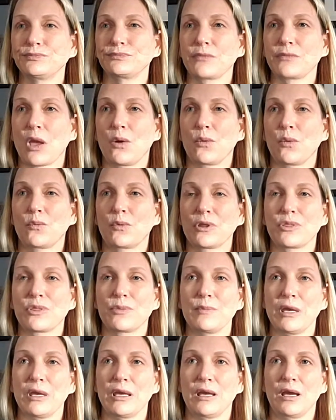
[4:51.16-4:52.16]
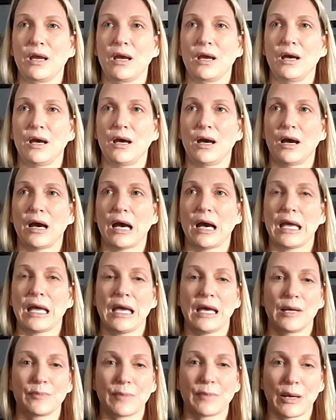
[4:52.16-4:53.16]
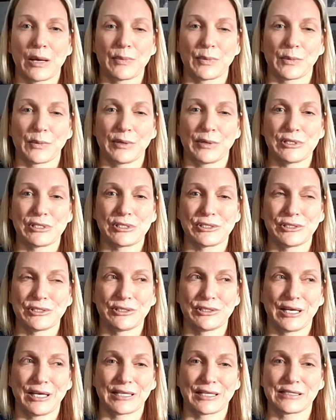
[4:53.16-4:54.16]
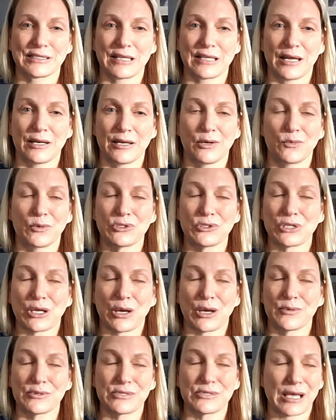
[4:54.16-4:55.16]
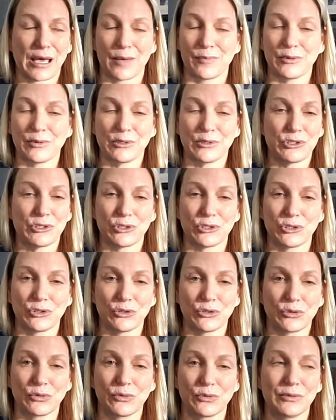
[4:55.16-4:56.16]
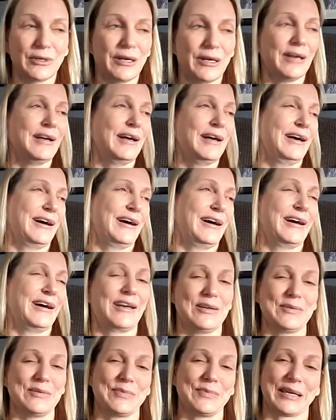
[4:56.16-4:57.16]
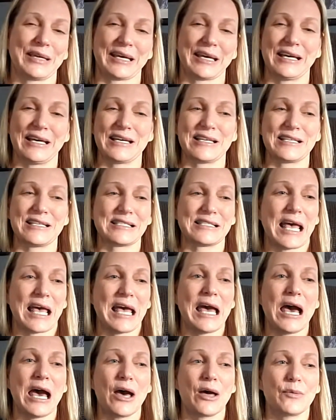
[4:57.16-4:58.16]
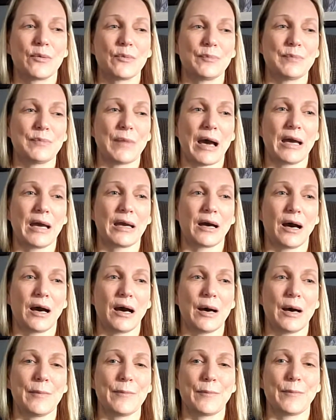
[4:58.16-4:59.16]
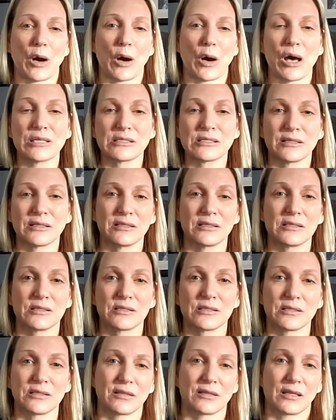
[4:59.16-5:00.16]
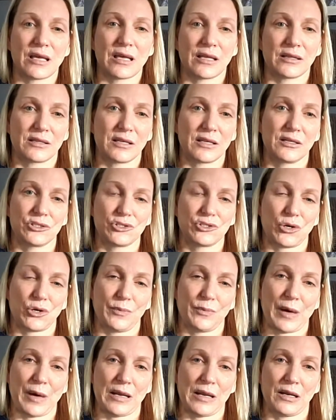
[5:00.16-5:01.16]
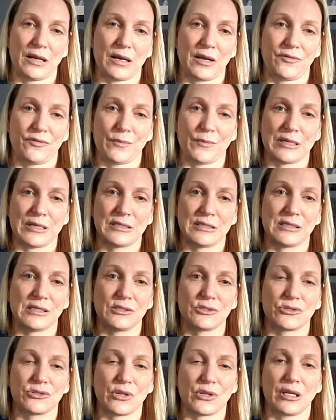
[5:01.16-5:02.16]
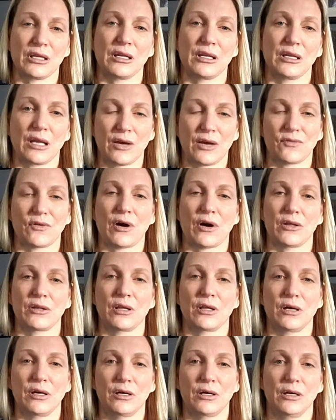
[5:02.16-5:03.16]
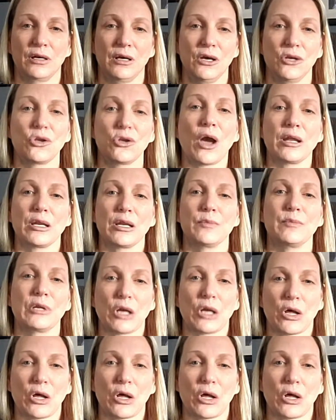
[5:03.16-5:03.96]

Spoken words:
With me, I had my probation extended, which I was happy to do because my bosses it didn't show up on enough of my scenes, so they didn't have all the. Yeah, I didn't meet all the